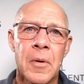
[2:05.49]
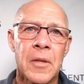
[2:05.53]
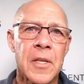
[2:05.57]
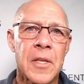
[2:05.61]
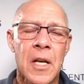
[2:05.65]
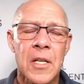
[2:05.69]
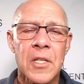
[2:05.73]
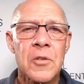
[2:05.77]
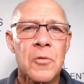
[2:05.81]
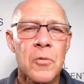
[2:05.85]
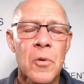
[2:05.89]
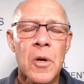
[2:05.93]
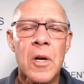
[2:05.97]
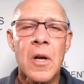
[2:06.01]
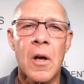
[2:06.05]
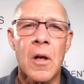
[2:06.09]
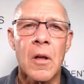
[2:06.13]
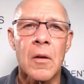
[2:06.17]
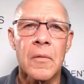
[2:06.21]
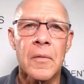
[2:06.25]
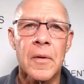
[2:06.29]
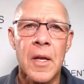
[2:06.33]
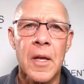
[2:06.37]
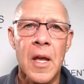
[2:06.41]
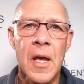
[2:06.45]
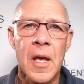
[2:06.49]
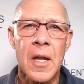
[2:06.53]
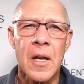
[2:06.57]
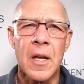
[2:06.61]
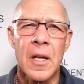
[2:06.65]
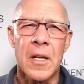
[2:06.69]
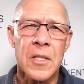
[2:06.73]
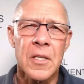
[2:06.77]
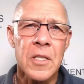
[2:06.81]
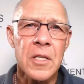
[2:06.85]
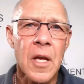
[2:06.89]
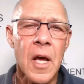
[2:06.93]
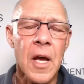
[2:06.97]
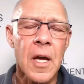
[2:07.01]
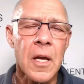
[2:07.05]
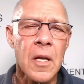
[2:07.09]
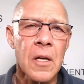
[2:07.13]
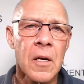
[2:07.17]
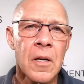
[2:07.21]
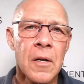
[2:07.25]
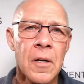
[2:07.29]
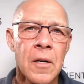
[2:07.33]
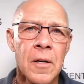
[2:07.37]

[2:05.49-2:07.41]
that's real. And it's like,